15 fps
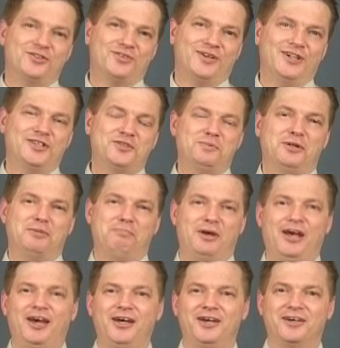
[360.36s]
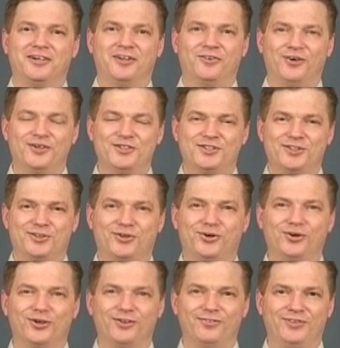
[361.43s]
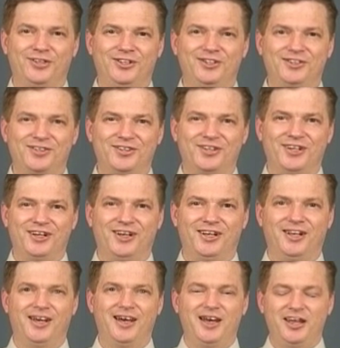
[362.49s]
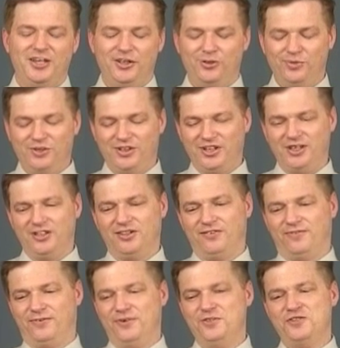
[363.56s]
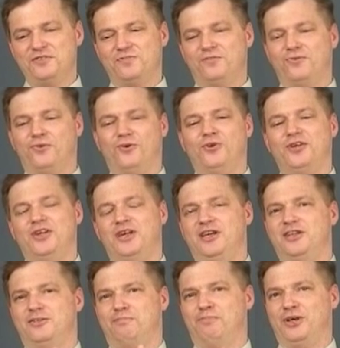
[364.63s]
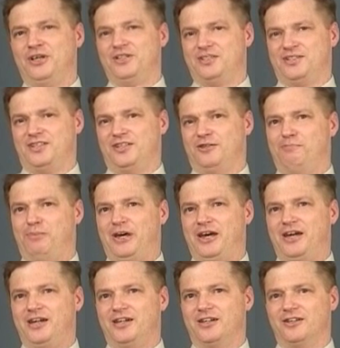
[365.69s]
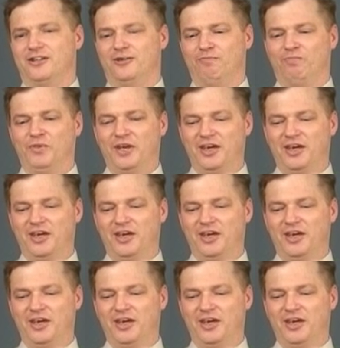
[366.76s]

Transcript: to transmit a packet across the core of the internet, you would take the first forty-eight bytes of the packet,